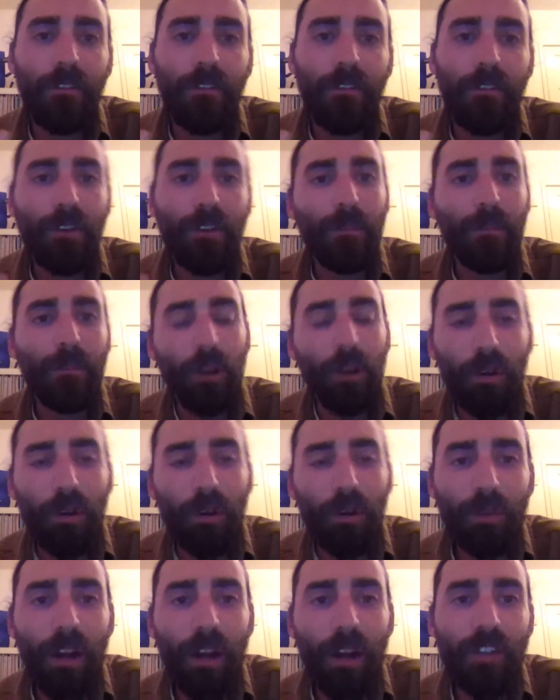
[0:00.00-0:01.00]
from local
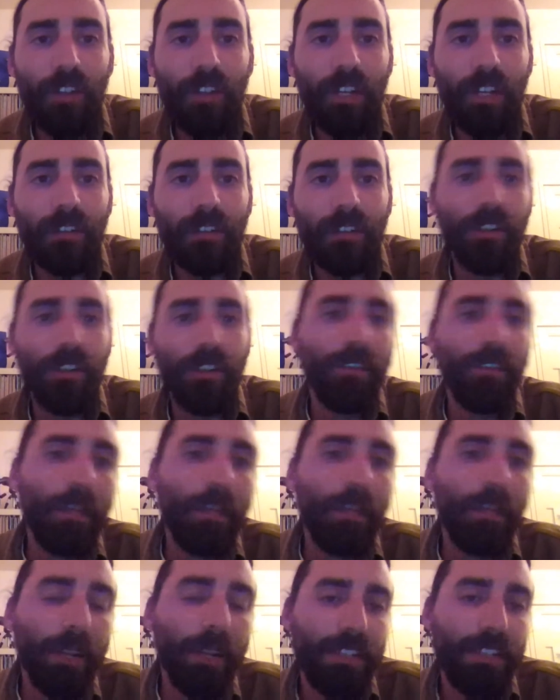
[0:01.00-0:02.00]
projects. So if
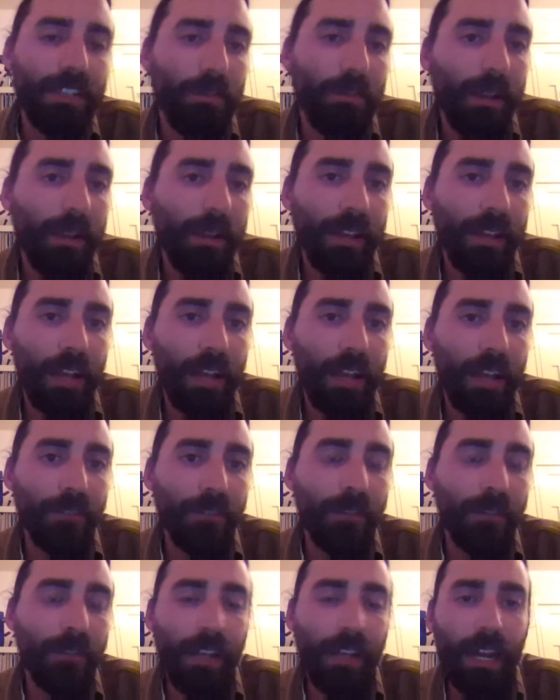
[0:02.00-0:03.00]
anybody's ever been to
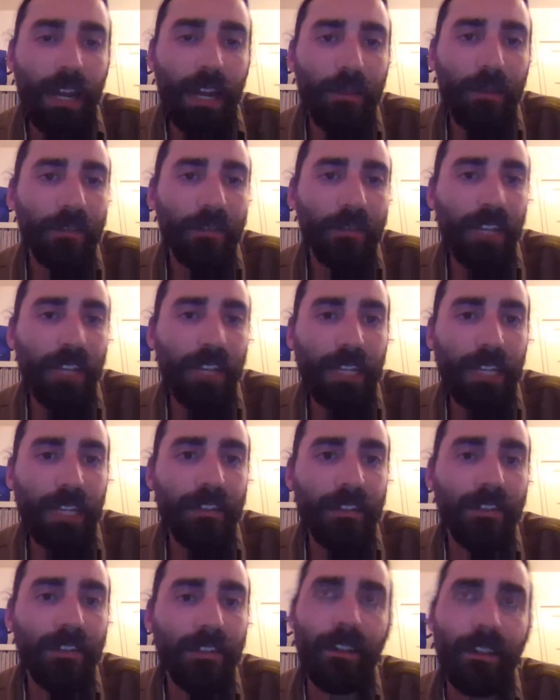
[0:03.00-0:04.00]
California Academy of
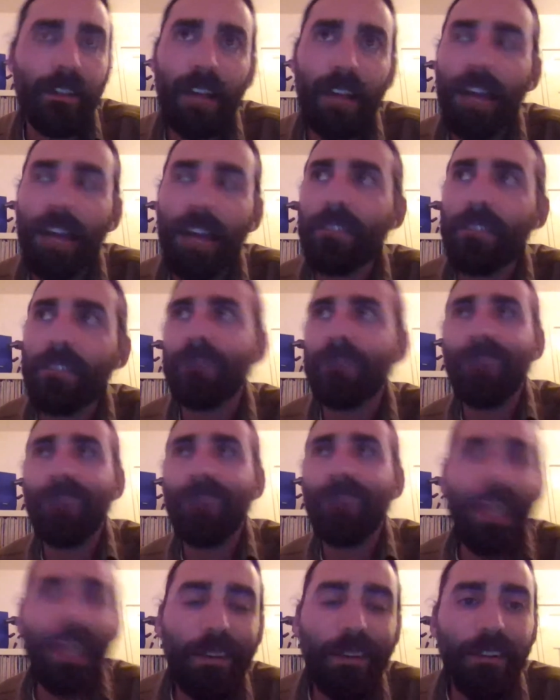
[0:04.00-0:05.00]
Sciences in the last
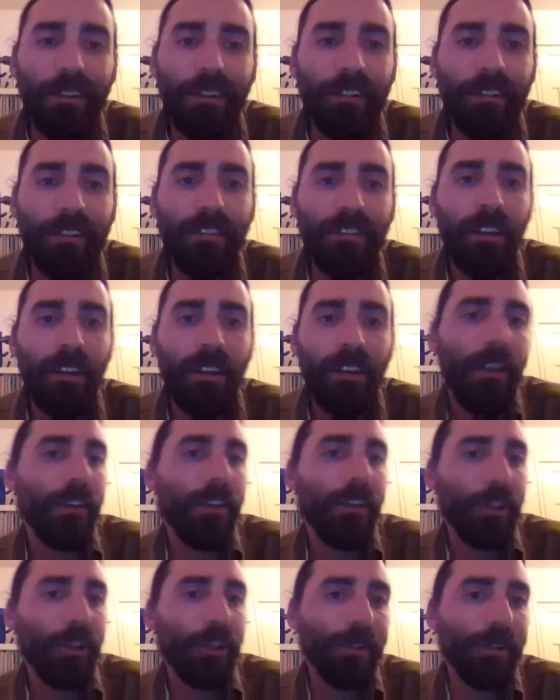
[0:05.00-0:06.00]
eight years,
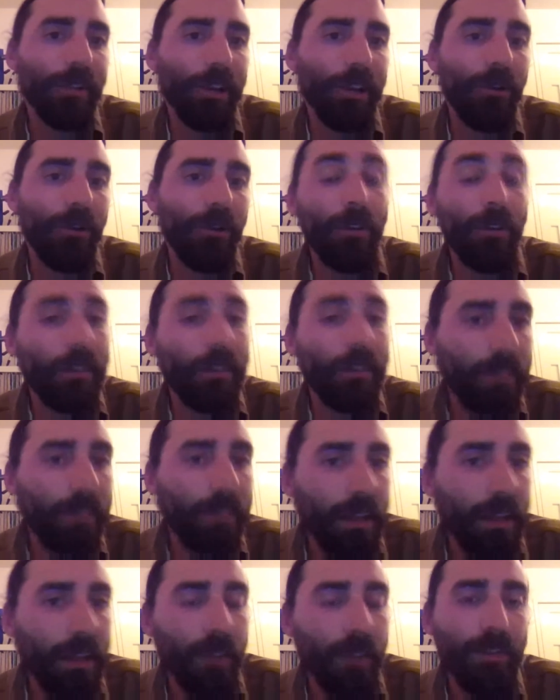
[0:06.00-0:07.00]
you'll know, or the de
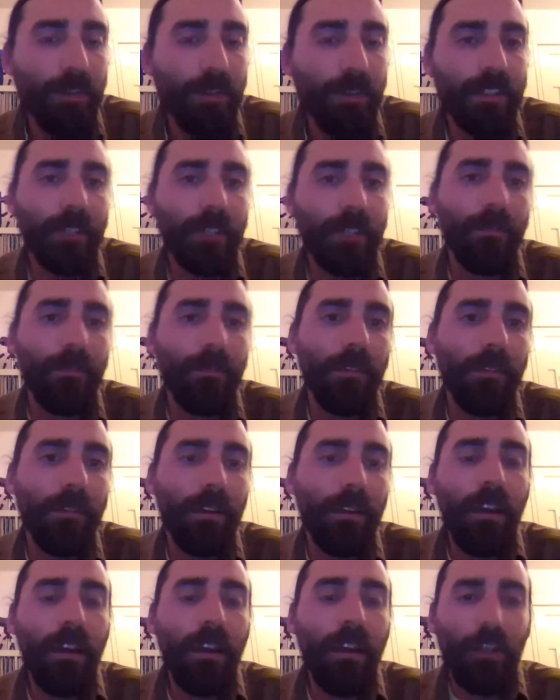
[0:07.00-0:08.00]
Young Museum,
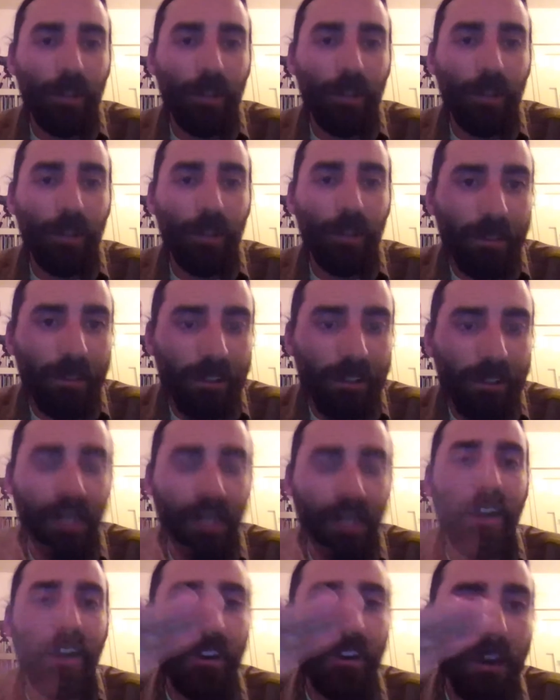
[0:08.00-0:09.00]
you'll know that there's an
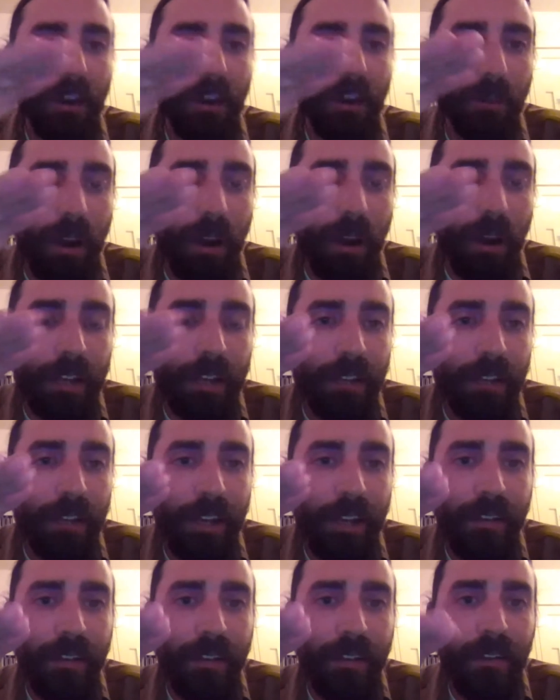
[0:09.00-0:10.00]
underground parking
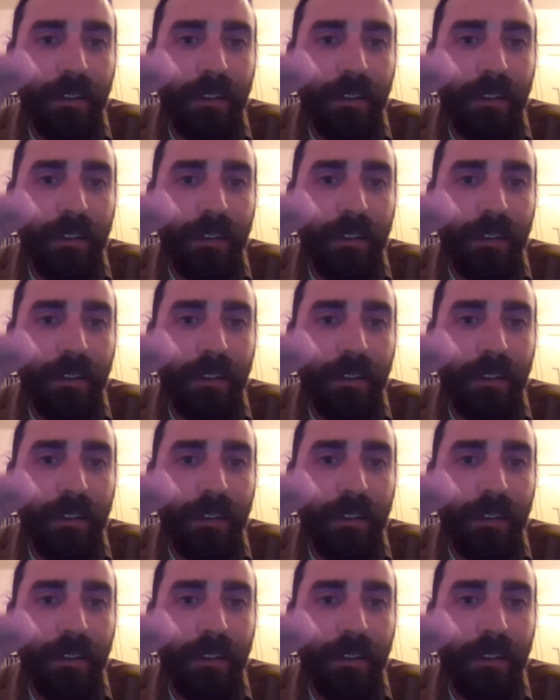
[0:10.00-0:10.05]
lot.